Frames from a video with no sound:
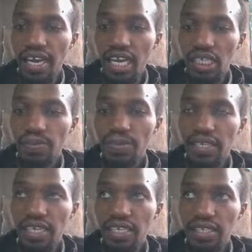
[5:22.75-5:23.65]

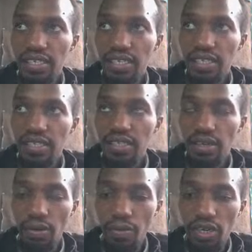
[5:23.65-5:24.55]
experience in
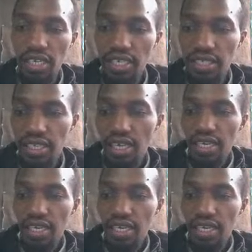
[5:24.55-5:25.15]
robotics,